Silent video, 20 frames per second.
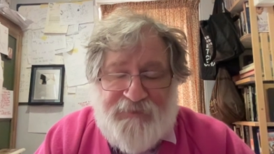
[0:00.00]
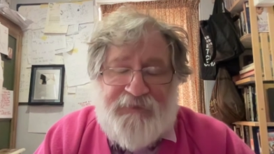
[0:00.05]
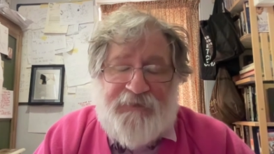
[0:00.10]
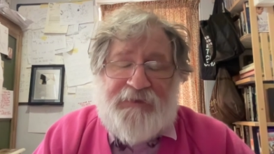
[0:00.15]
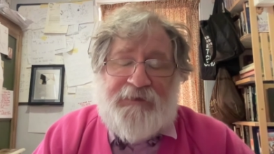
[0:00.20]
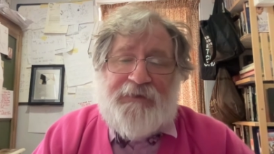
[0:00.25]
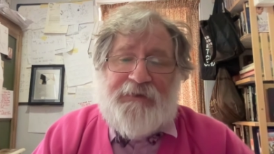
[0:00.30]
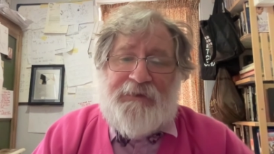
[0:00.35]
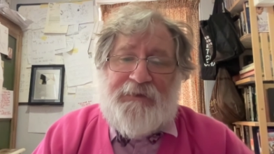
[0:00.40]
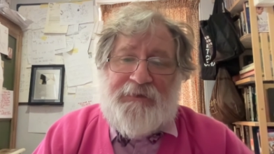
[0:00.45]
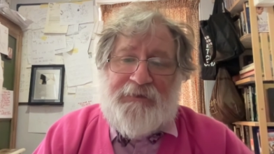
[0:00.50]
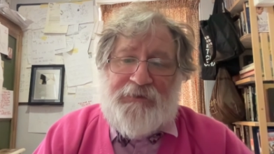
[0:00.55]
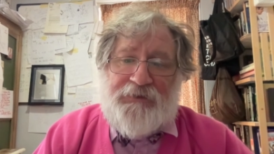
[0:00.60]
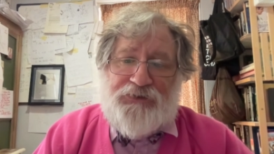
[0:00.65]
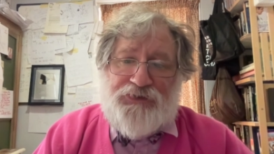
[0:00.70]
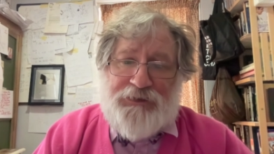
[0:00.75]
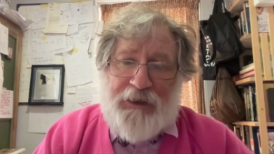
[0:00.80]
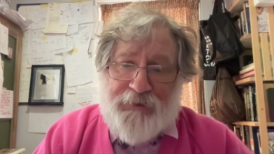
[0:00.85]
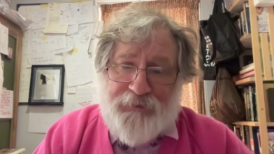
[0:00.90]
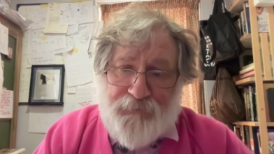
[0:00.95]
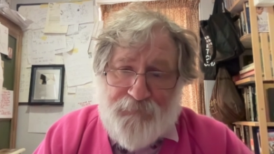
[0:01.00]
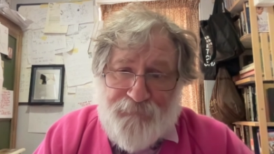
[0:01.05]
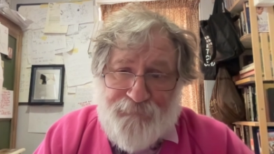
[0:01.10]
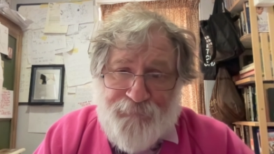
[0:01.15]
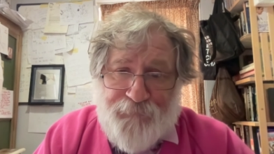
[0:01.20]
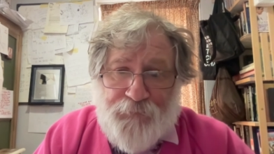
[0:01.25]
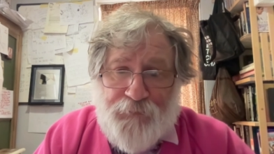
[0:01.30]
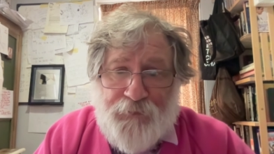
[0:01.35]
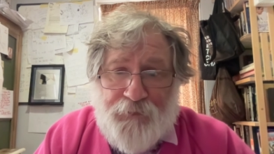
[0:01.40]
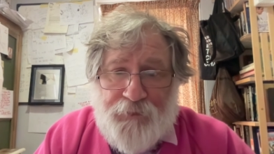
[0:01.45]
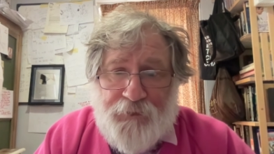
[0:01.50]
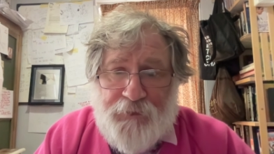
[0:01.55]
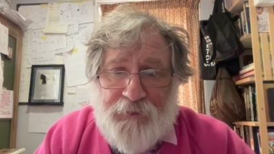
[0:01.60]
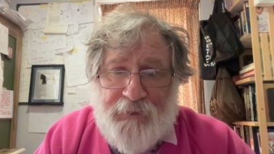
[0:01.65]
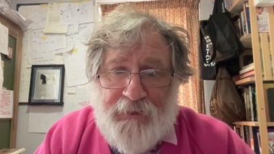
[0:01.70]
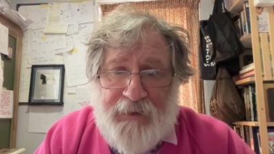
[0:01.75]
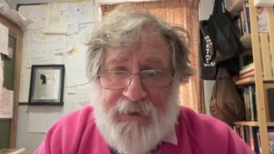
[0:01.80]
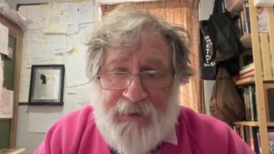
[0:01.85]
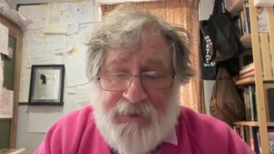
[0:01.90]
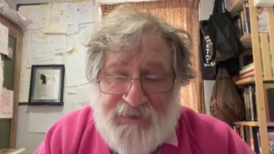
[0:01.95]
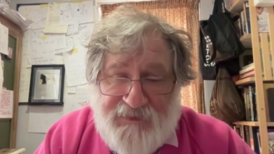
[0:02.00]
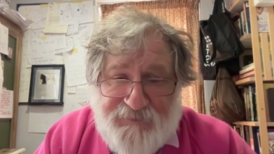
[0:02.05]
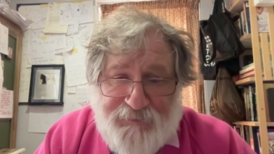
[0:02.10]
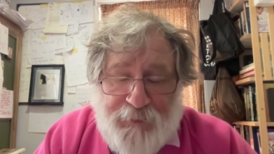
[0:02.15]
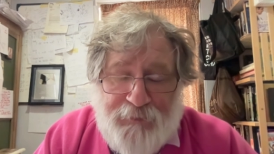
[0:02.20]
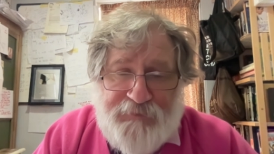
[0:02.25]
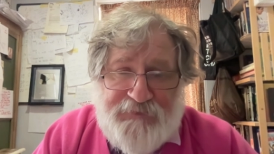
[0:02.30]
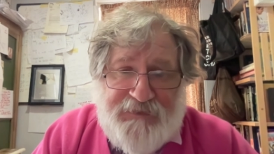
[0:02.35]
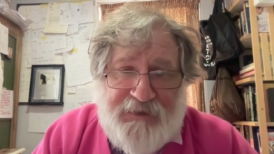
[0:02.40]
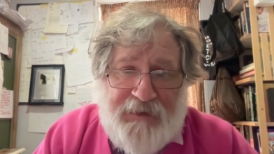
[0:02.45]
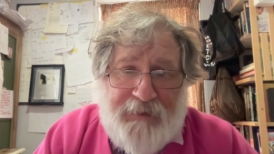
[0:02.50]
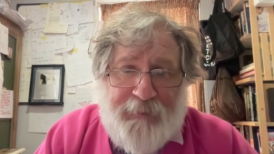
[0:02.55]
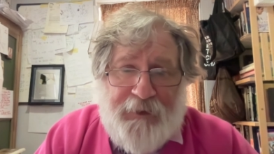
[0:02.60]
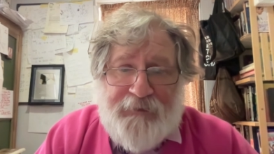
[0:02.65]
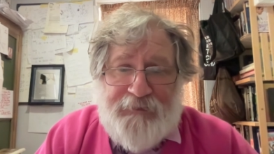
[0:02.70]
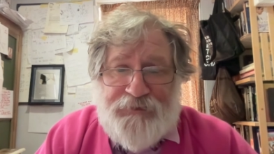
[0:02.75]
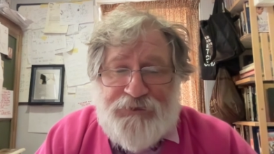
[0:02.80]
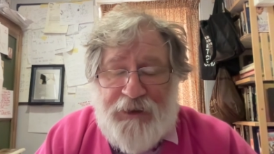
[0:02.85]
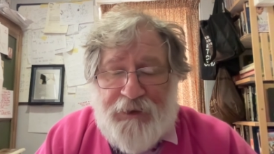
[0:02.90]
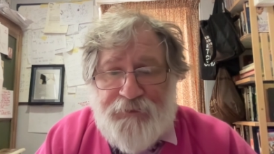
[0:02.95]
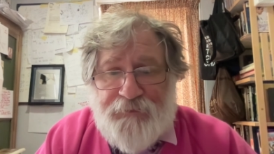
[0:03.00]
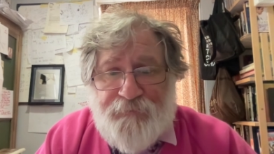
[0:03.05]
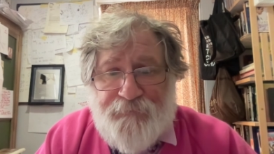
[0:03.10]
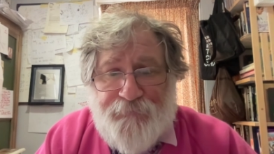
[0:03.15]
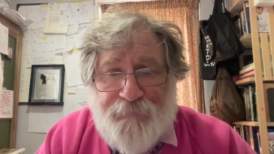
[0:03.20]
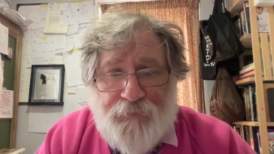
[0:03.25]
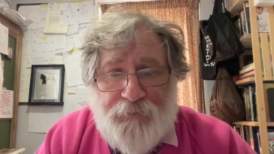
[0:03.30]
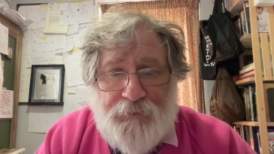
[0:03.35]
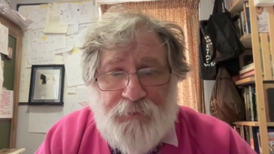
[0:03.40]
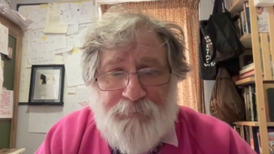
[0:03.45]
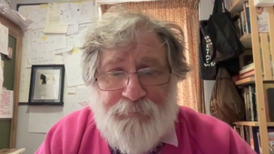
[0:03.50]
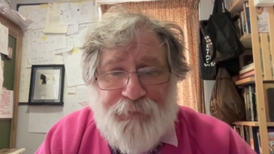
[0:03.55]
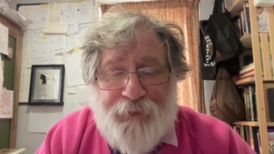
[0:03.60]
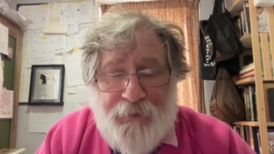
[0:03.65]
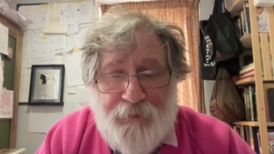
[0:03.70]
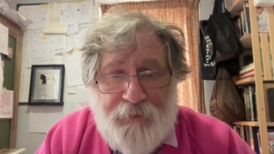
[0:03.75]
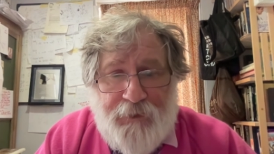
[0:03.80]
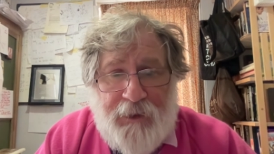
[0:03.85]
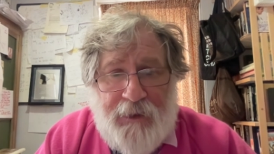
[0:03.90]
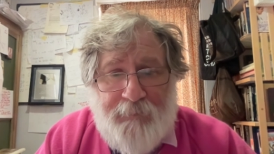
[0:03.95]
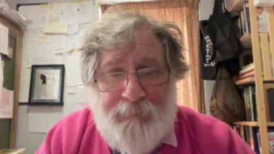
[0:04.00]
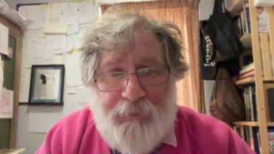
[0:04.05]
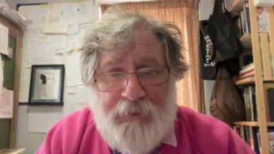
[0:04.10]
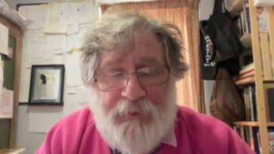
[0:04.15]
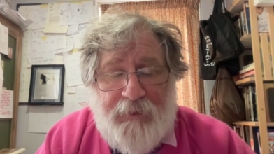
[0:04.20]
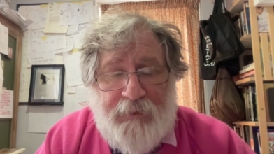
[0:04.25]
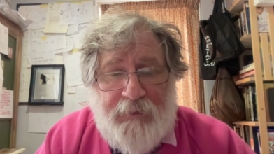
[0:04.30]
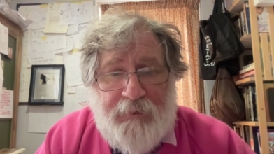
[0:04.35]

the Channel 4 expose, about the Channel 4 programme